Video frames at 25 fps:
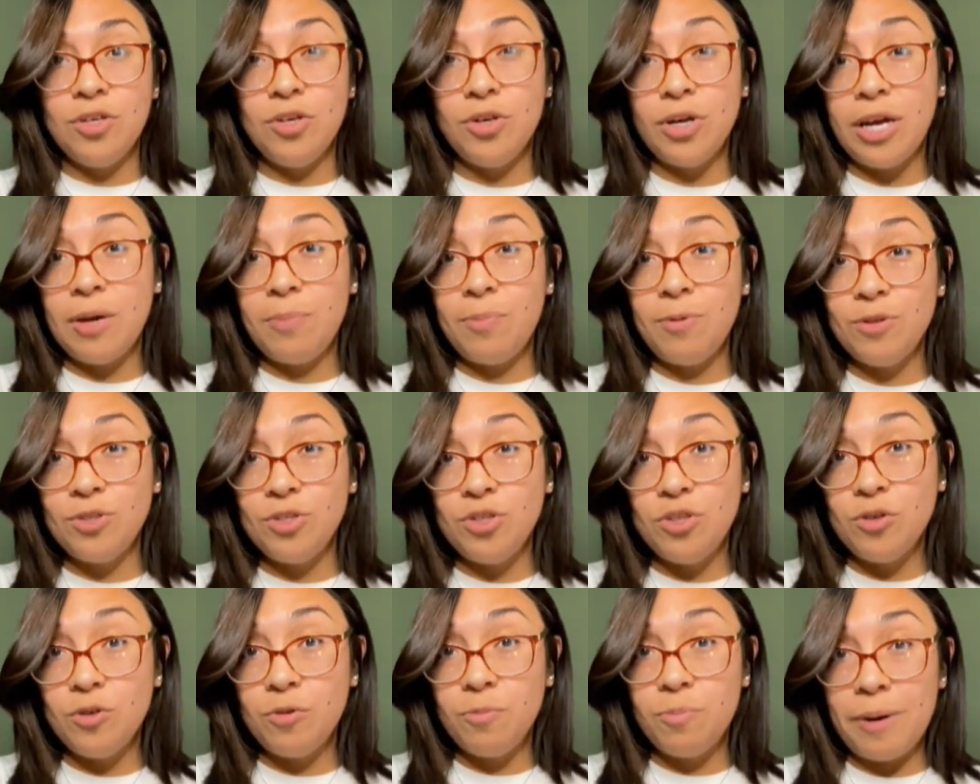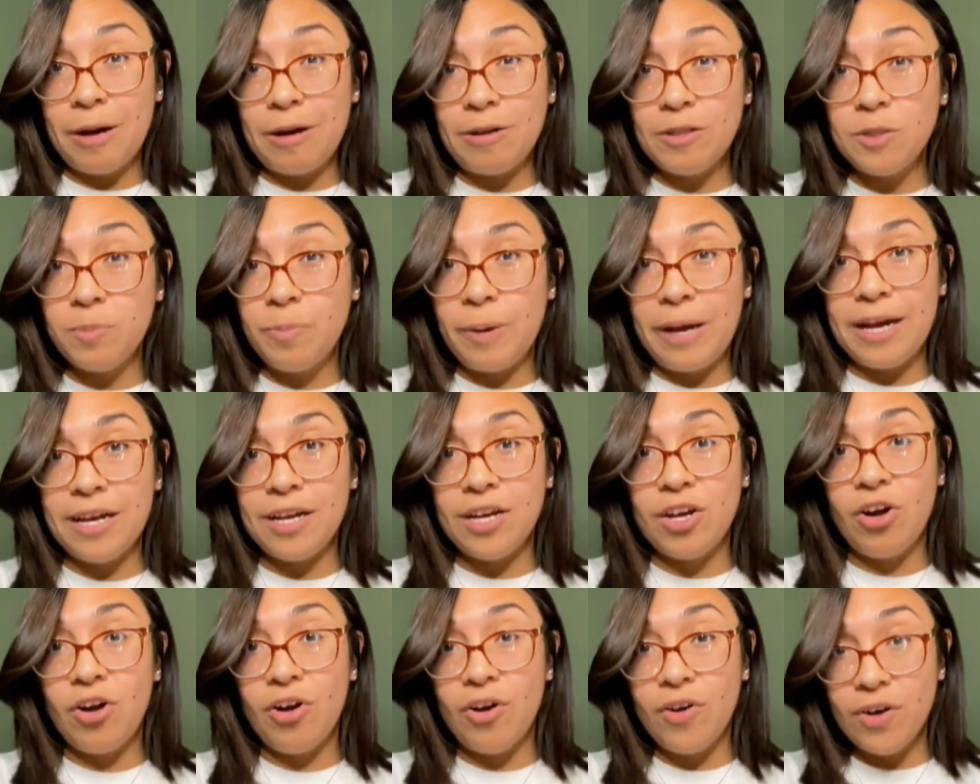You're able to bounce
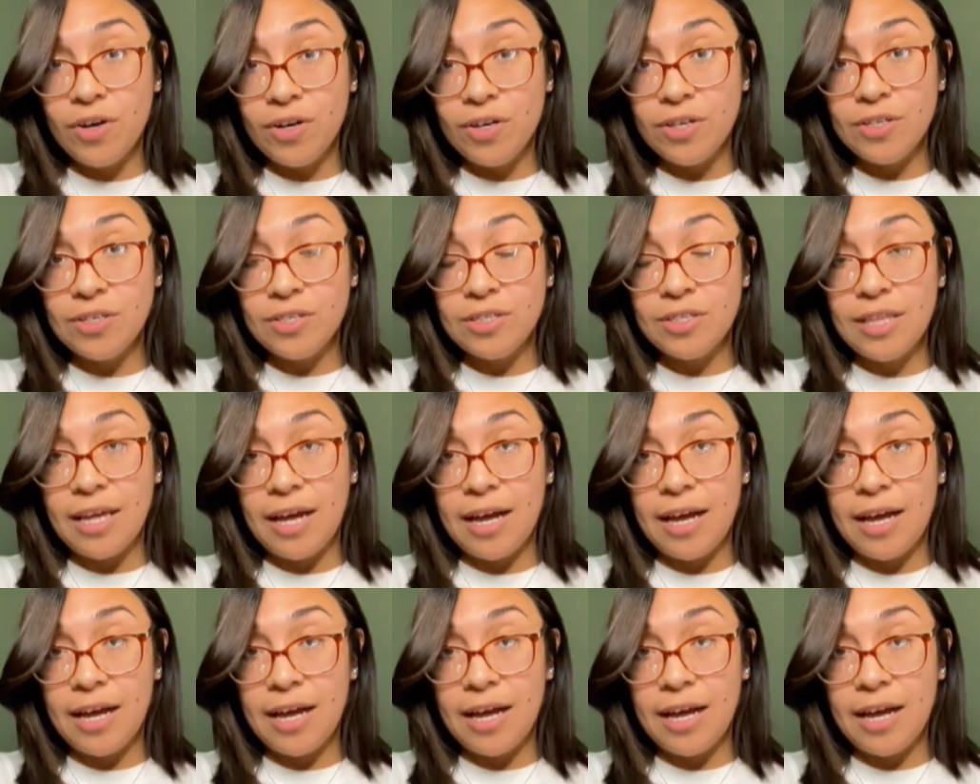back cards